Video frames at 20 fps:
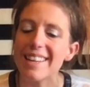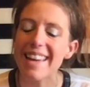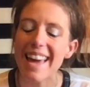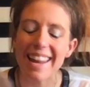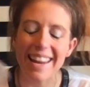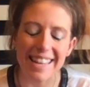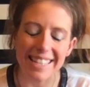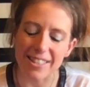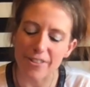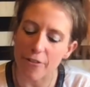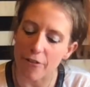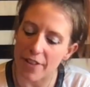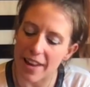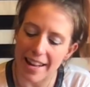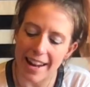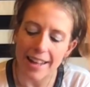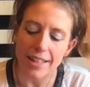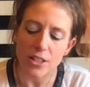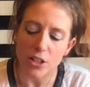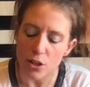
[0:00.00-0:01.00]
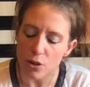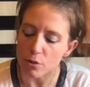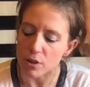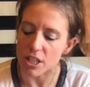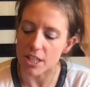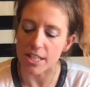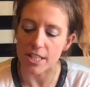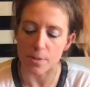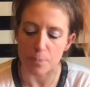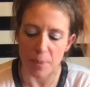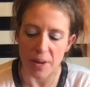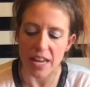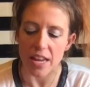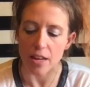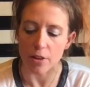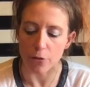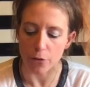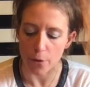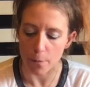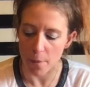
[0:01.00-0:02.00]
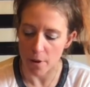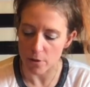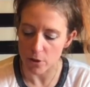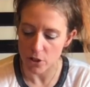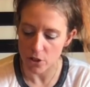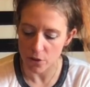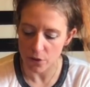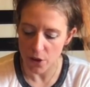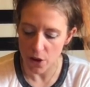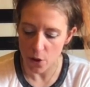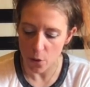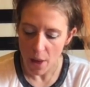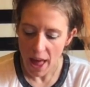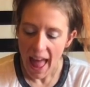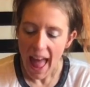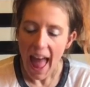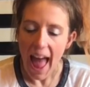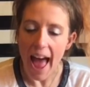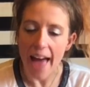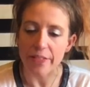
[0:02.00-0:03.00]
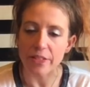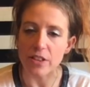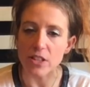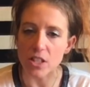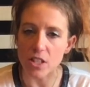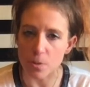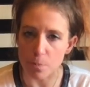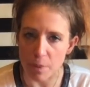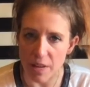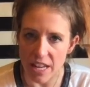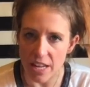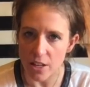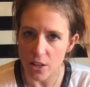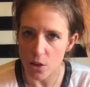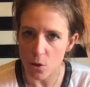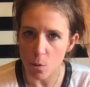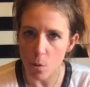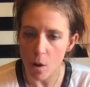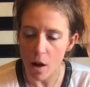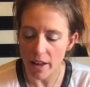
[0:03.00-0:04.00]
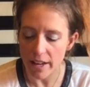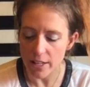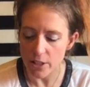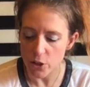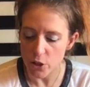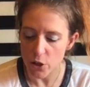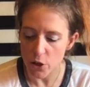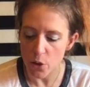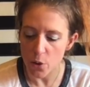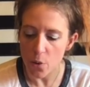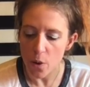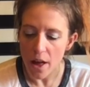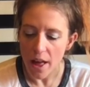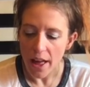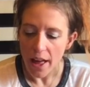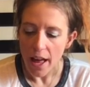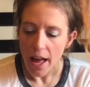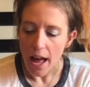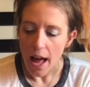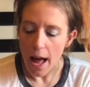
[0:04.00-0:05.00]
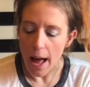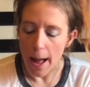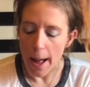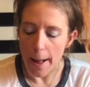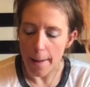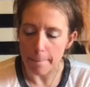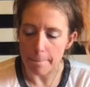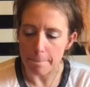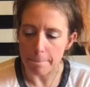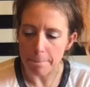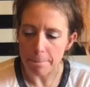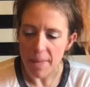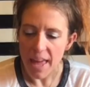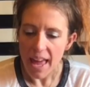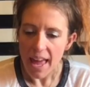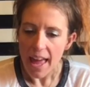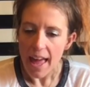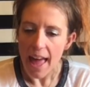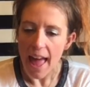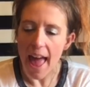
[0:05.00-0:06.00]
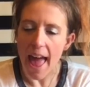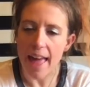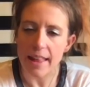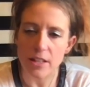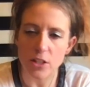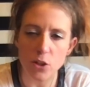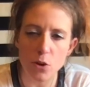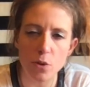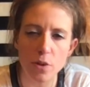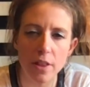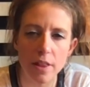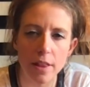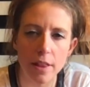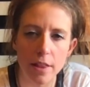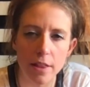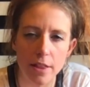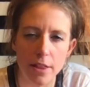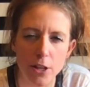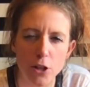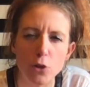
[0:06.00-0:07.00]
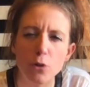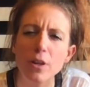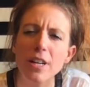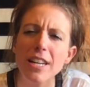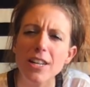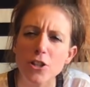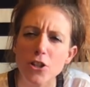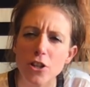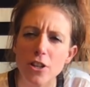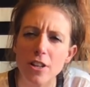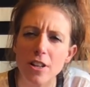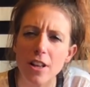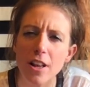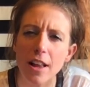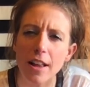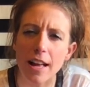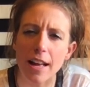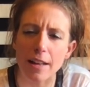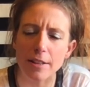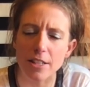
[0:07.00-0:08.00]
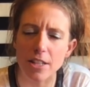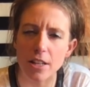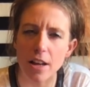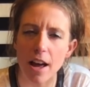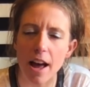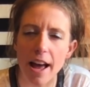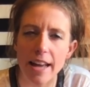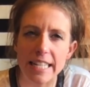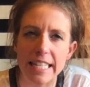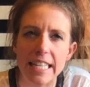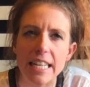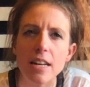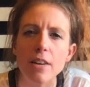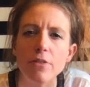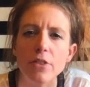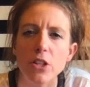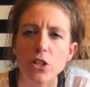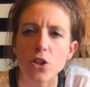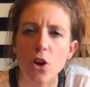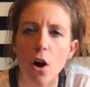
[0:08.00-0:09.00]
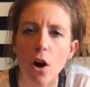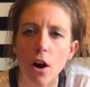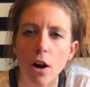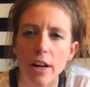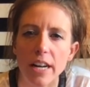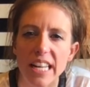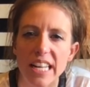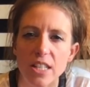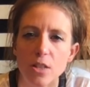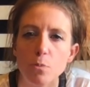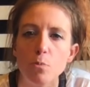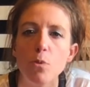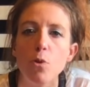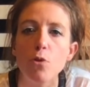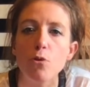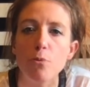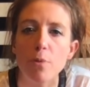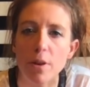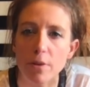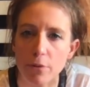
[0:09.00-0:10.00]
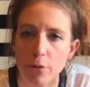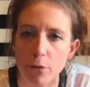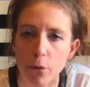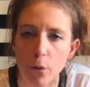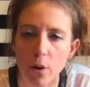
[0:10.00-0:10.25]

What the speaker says: again, as it has to do with speed for most of you, at the speed you want it to. And so the traditional idea of this card is movement